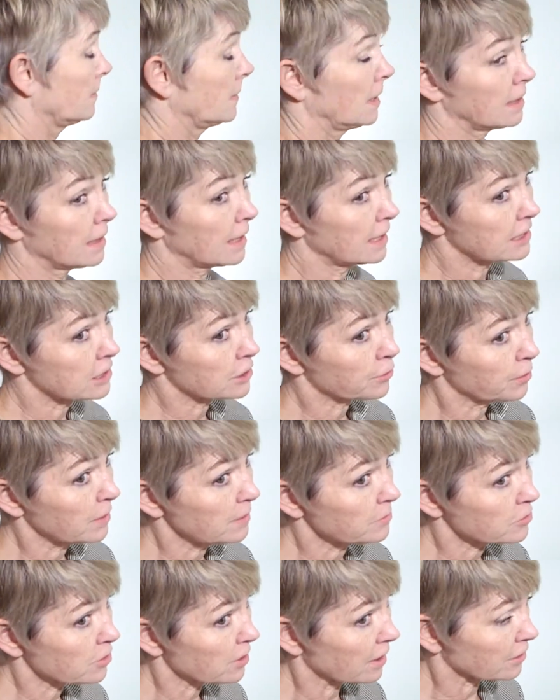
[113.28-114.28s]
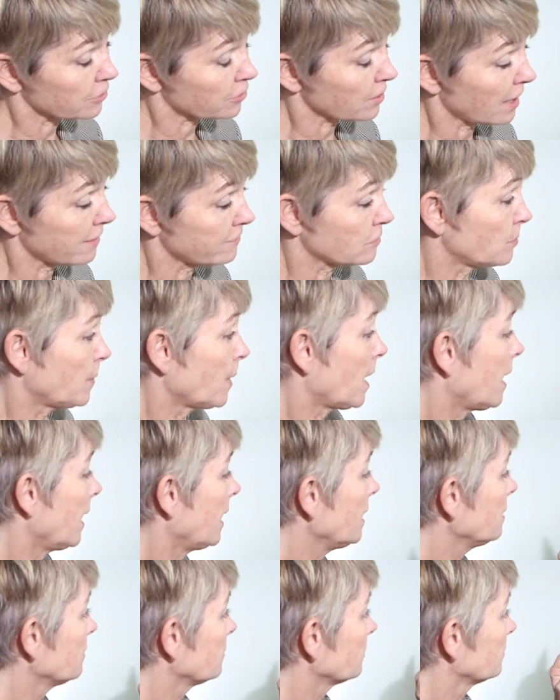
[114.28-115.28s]
An ice cream truck drives
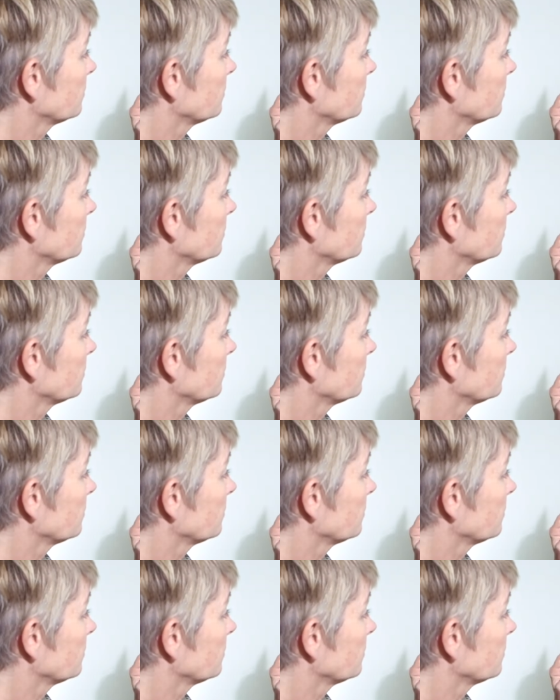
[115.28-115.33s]
by,